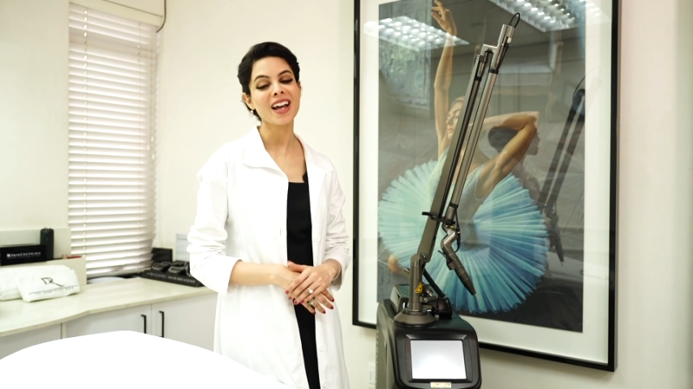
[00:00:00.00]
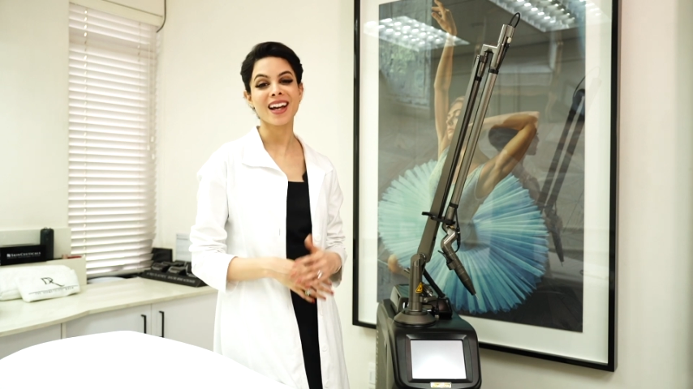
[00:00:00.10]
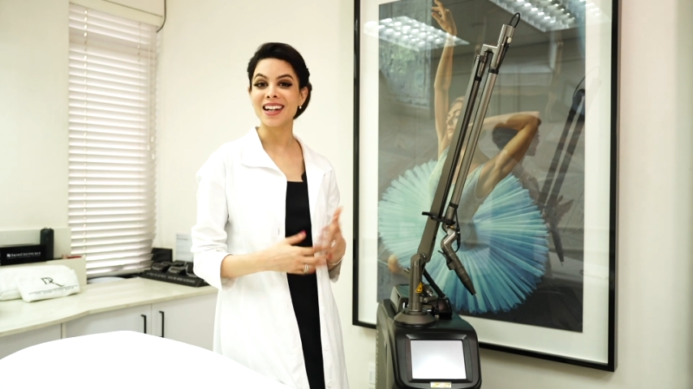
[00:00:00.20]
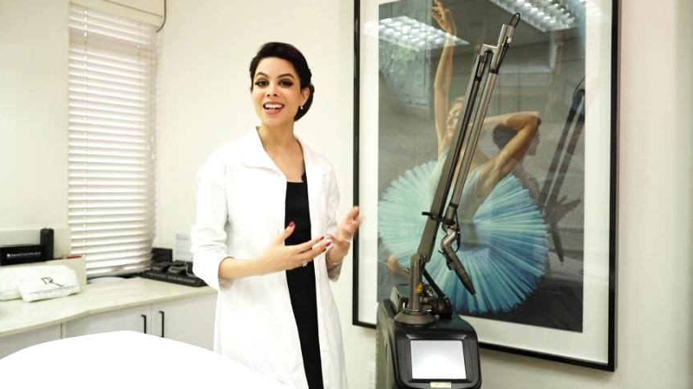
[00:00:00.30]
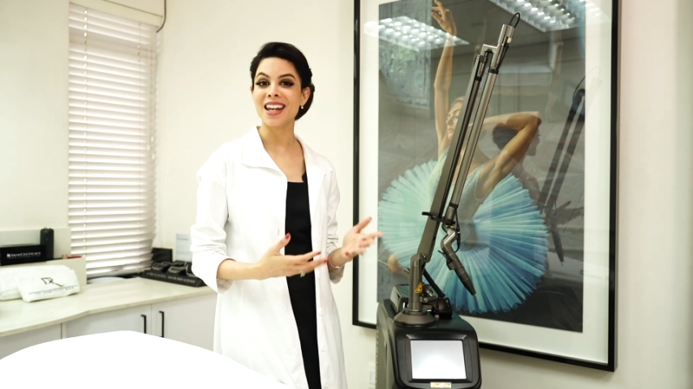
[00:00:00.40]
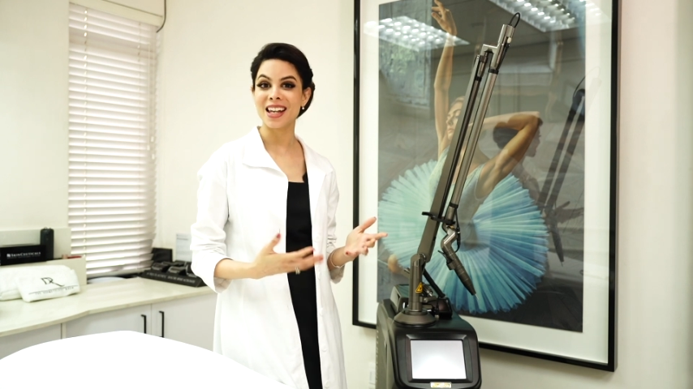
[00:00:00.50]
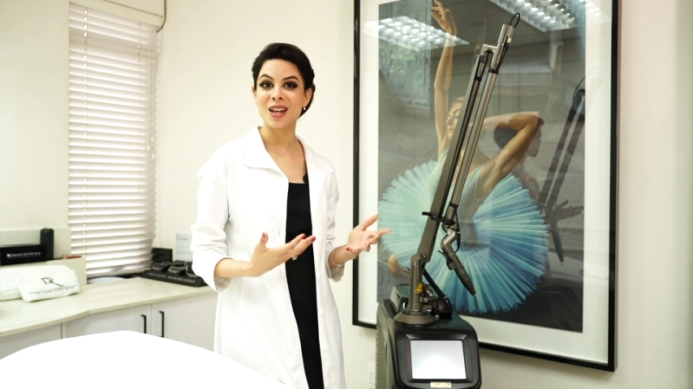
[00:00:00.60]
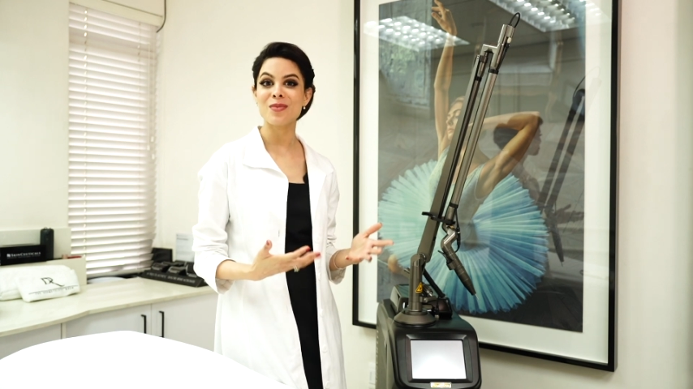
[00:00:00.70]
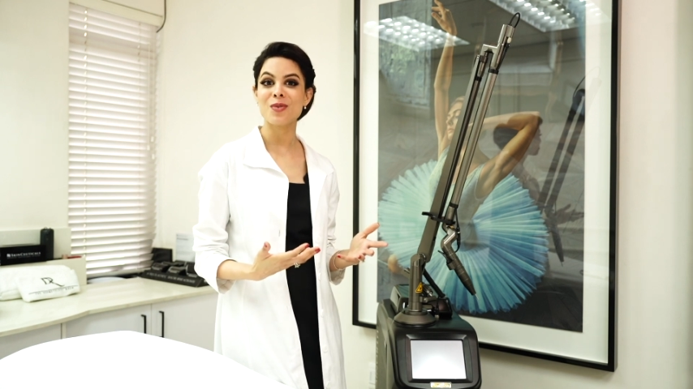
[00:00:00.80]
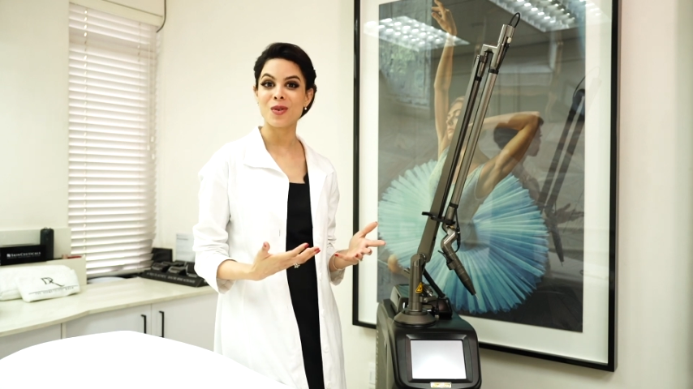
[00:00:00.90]
a really
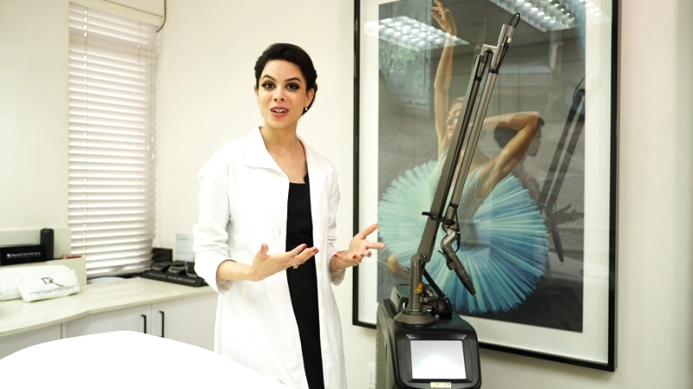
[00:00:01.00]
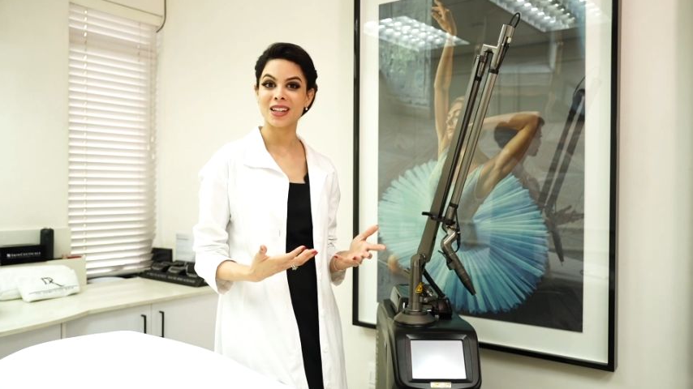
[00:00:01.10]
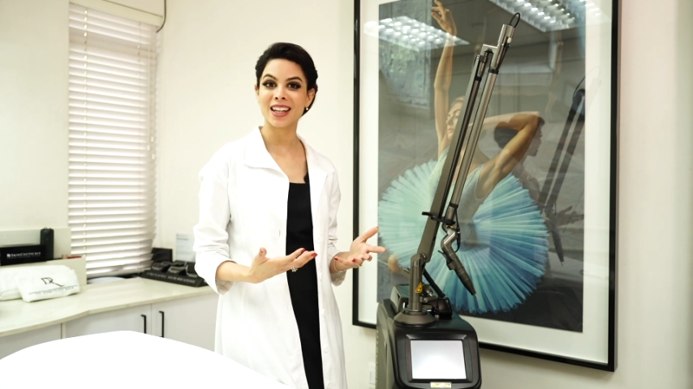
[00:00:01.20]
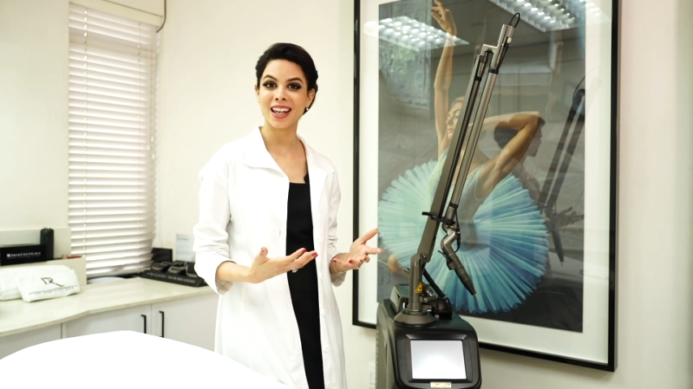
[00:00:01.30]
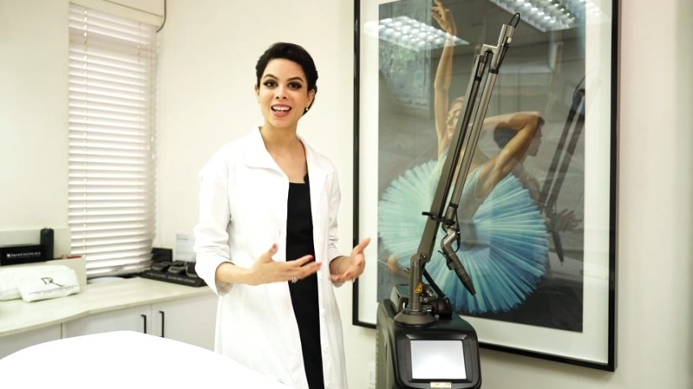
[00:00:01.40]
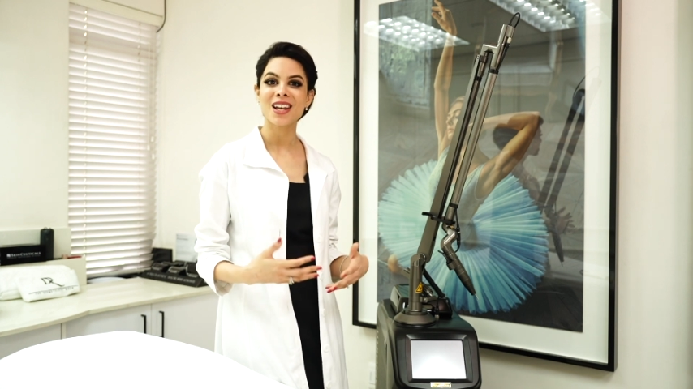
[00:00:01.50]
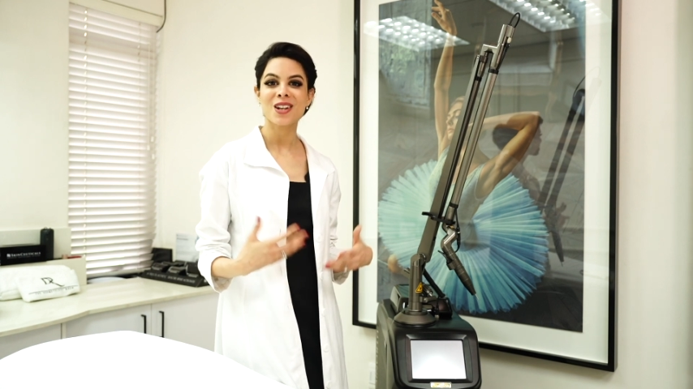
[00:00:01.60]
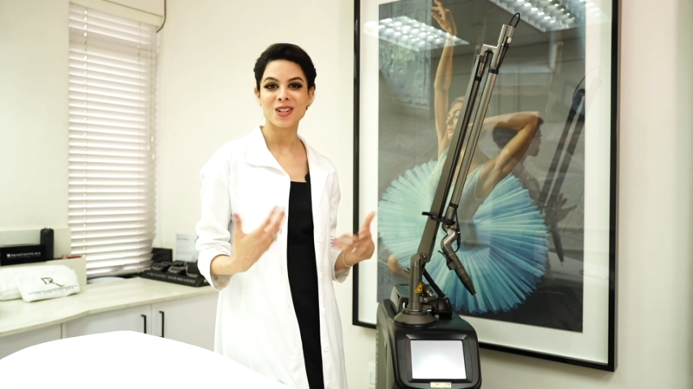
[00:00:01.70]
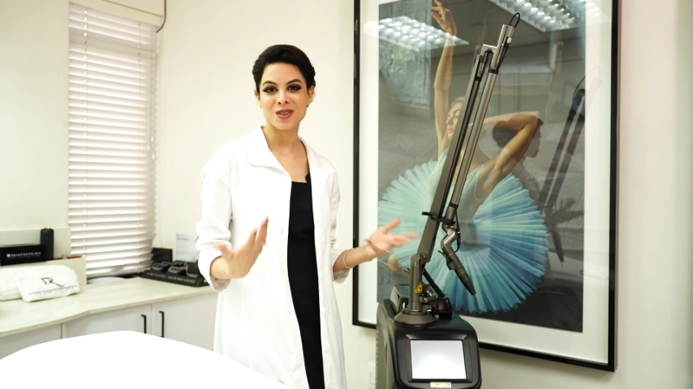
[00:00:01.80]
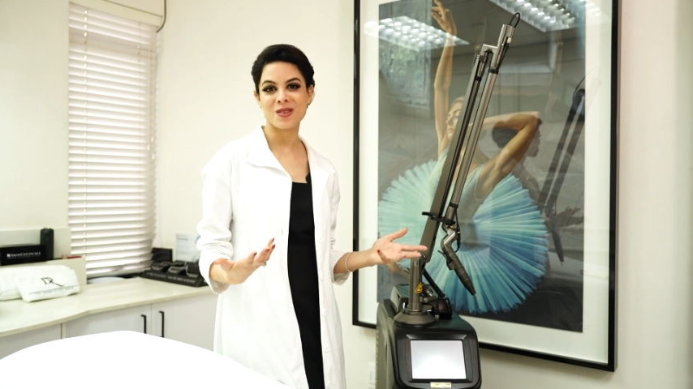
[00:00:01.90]
important thing
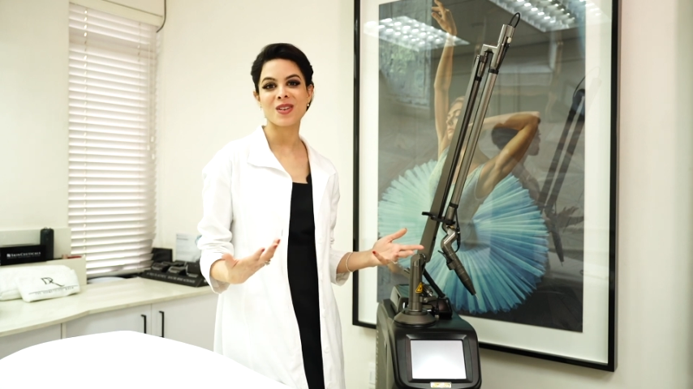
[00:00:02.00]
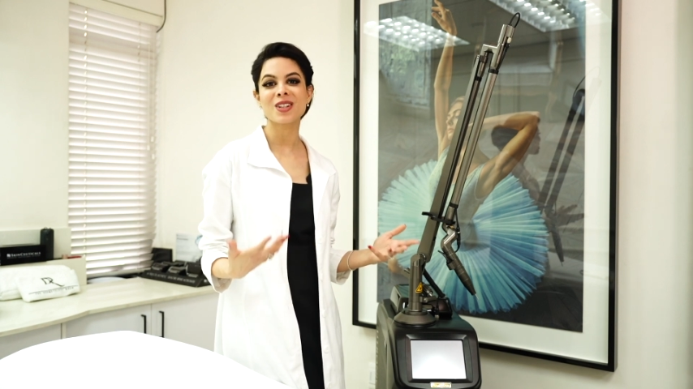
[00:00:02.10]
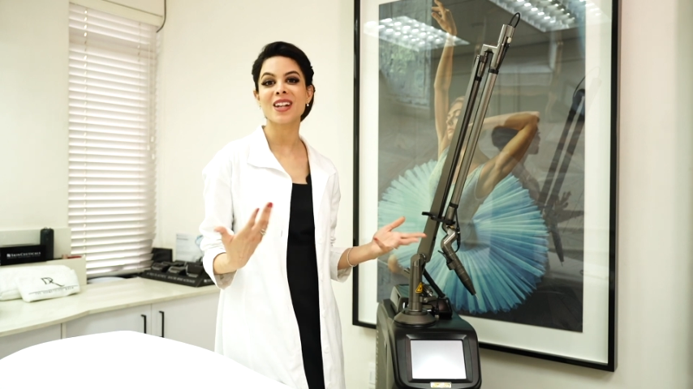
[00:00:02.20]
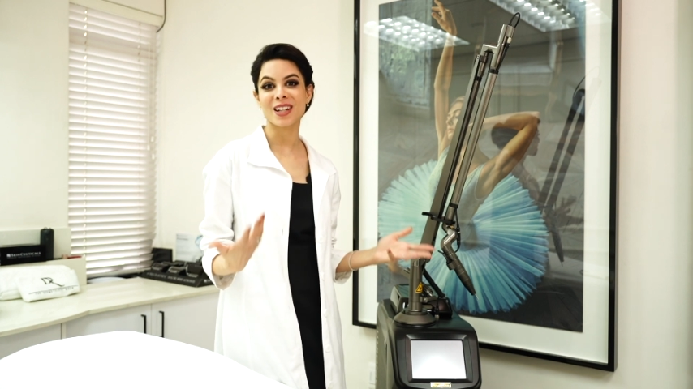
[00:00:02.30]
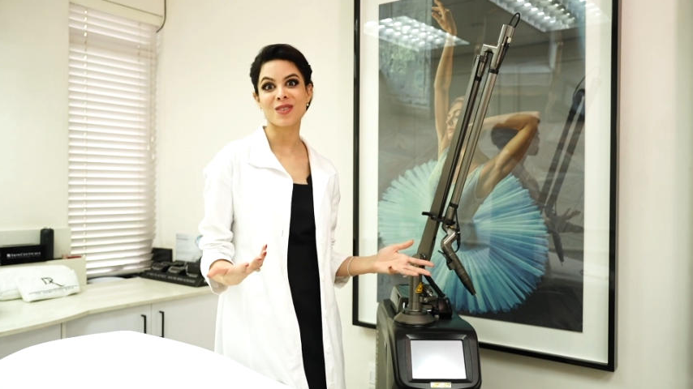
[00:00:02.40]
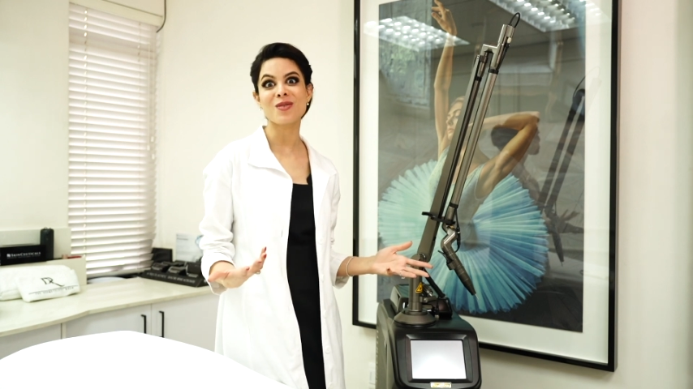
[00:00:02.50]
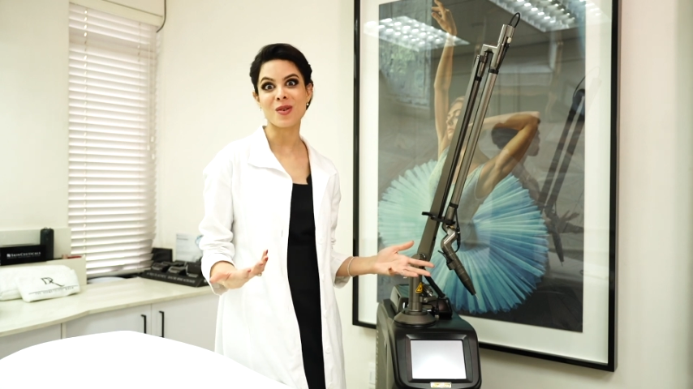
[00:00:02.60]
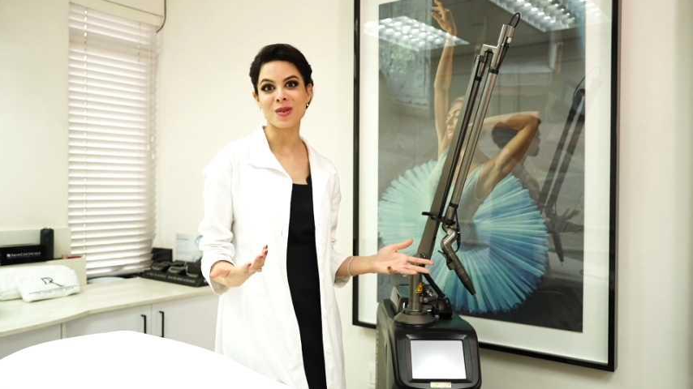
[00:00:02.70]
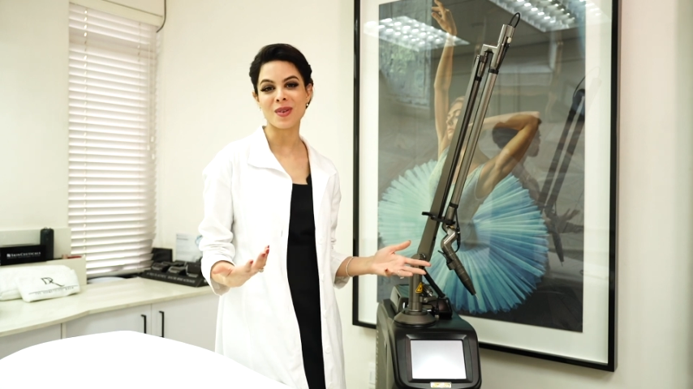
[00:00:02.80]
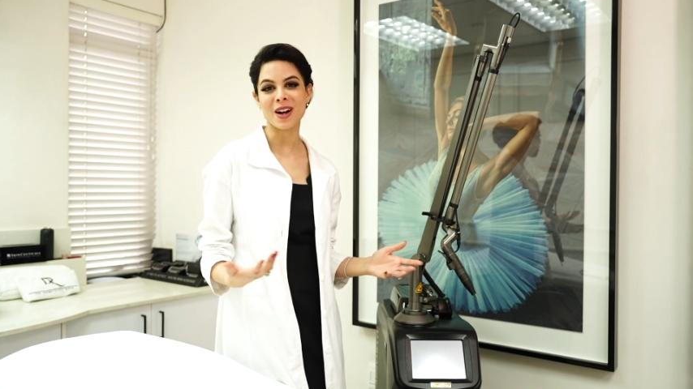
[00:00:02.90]
to let you
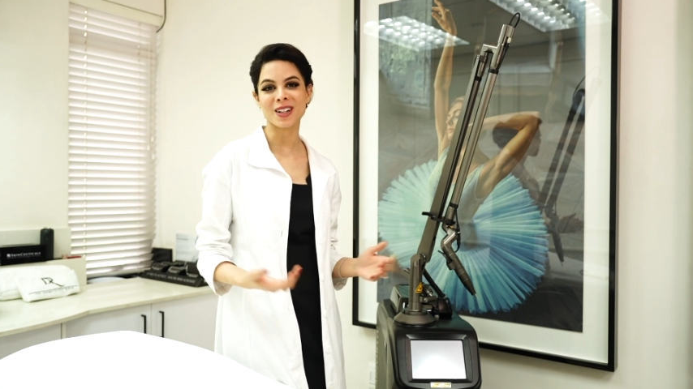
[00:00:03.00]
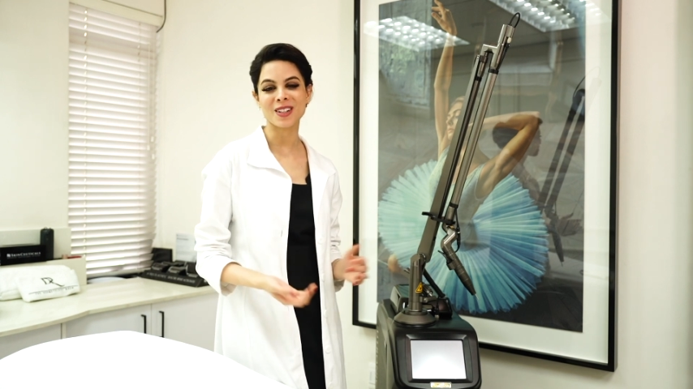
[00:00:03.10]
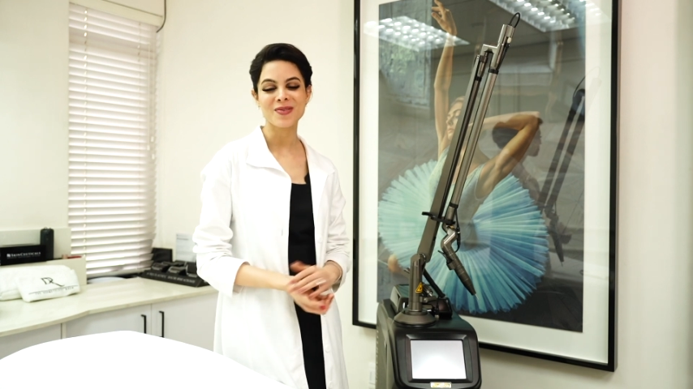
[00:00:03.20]
know about.